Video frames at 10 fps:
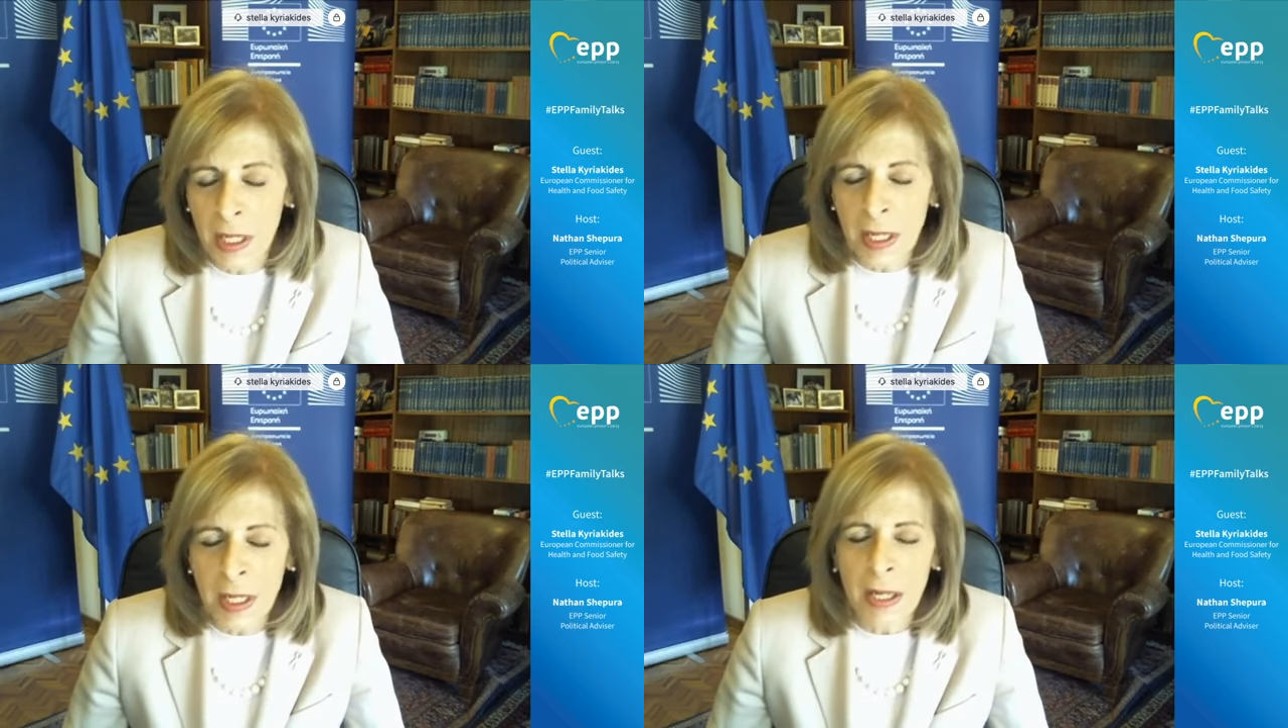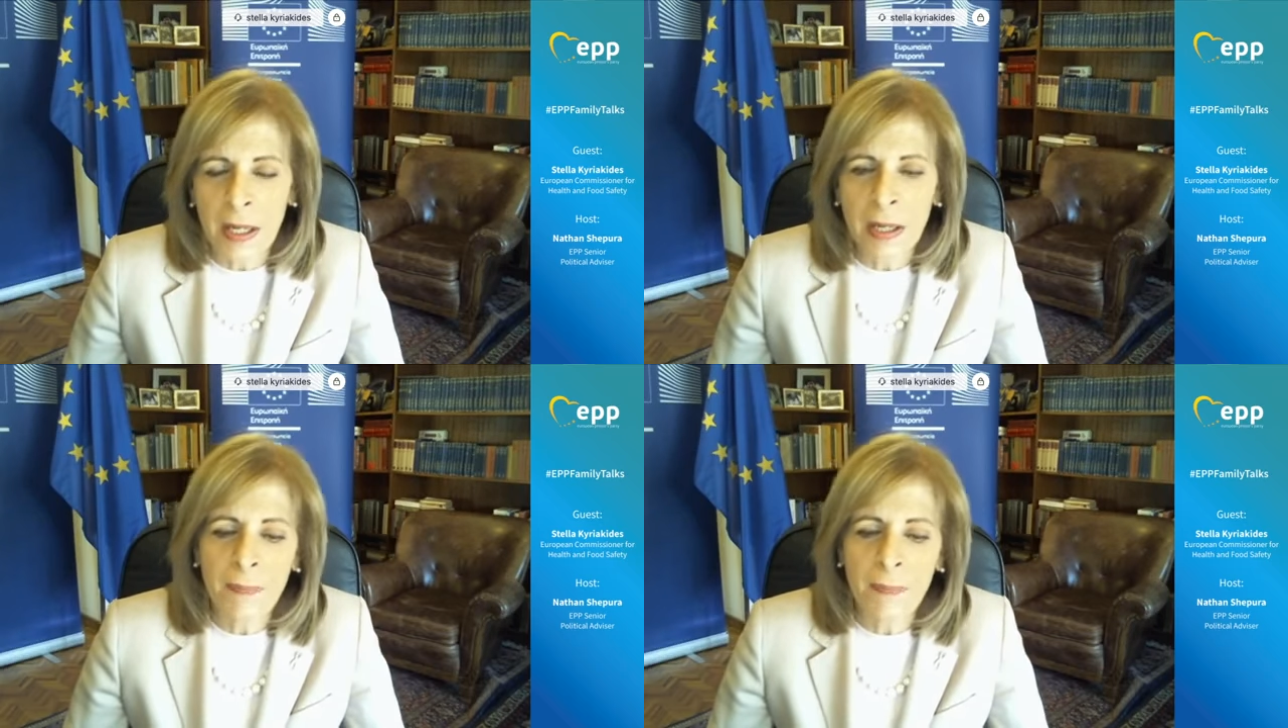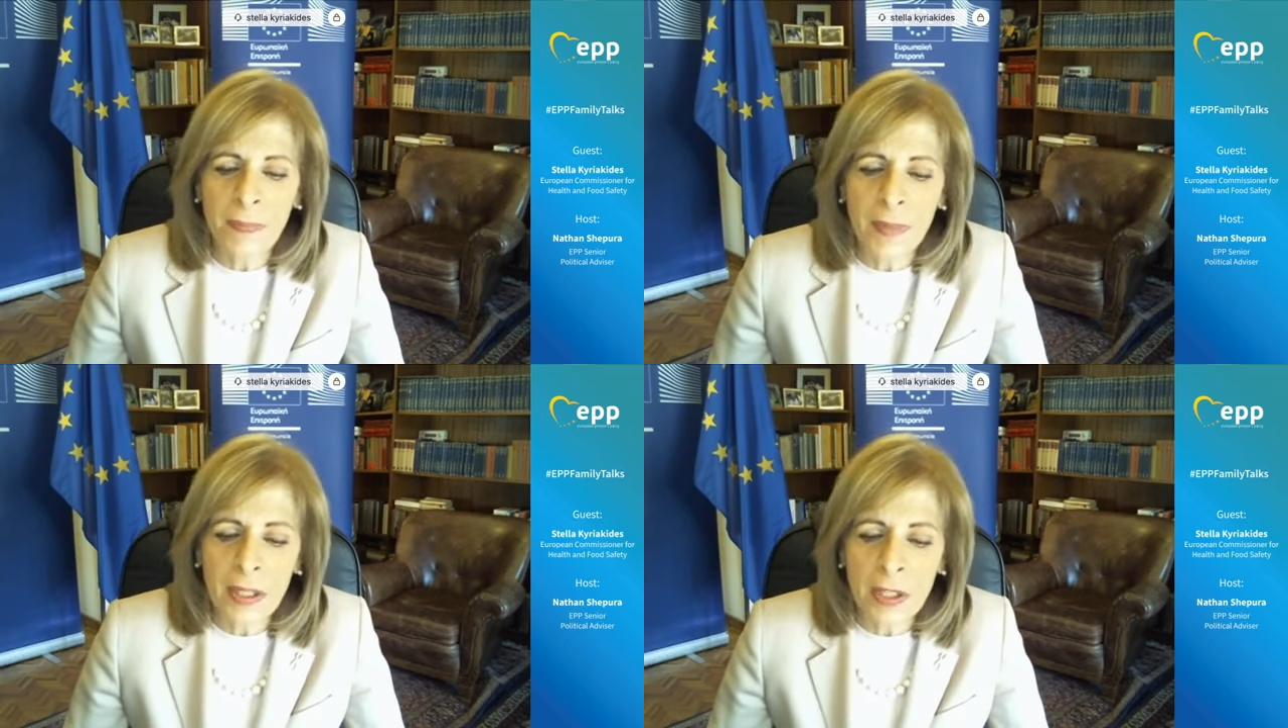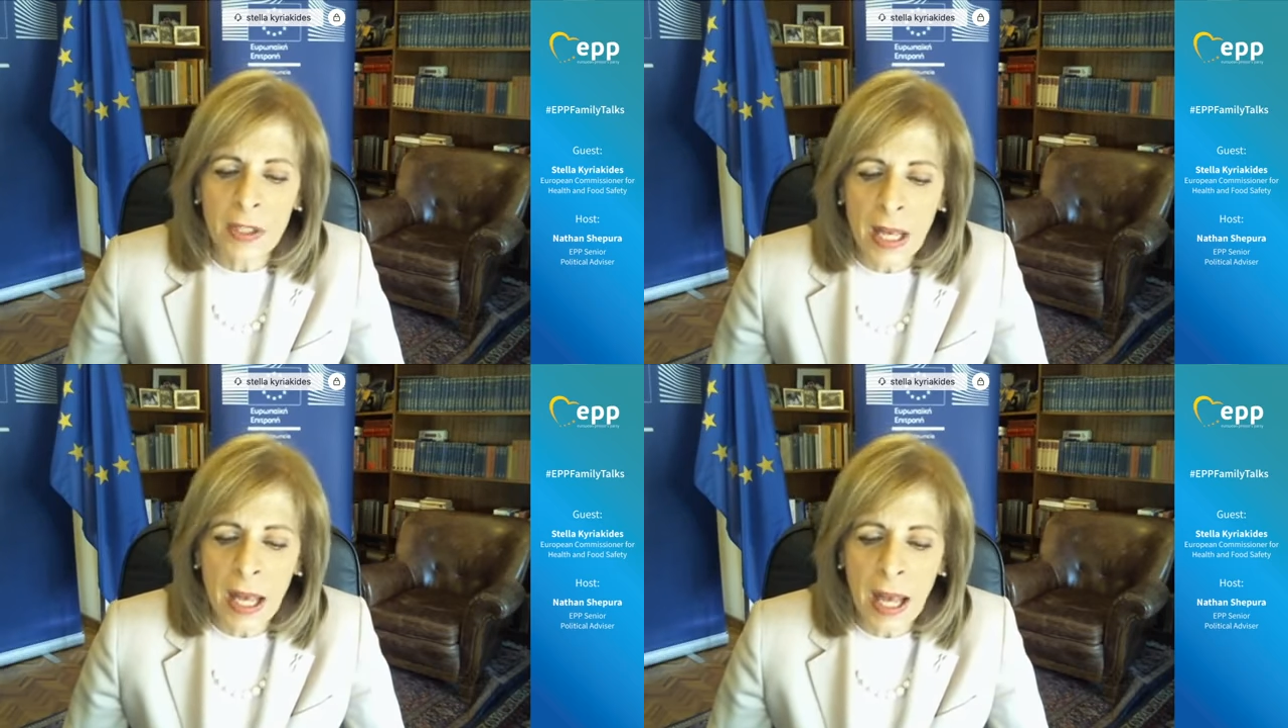Um,
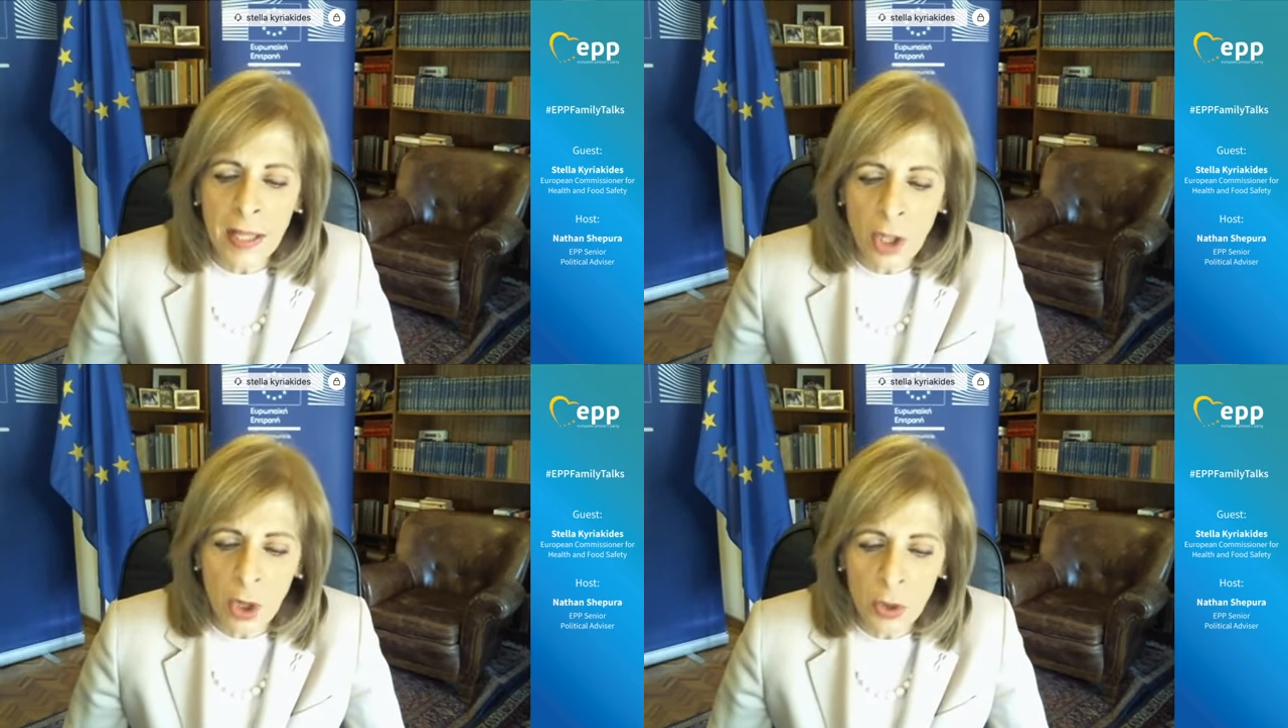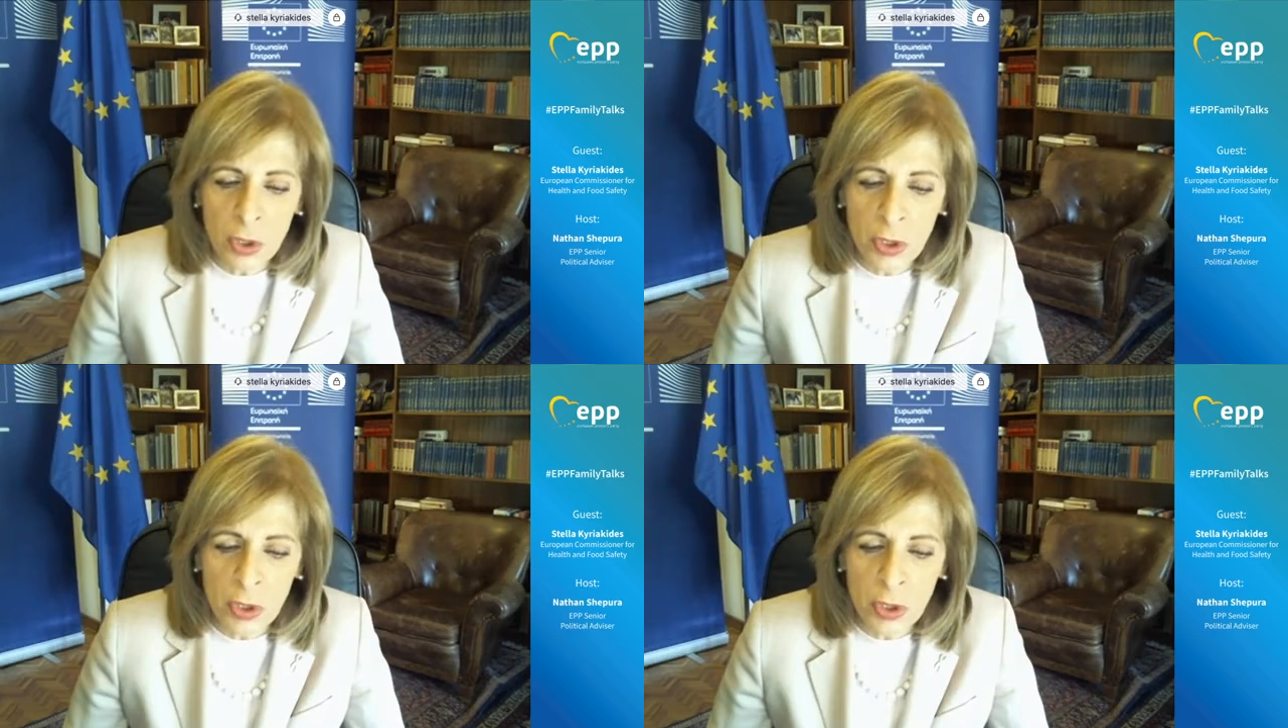I don't.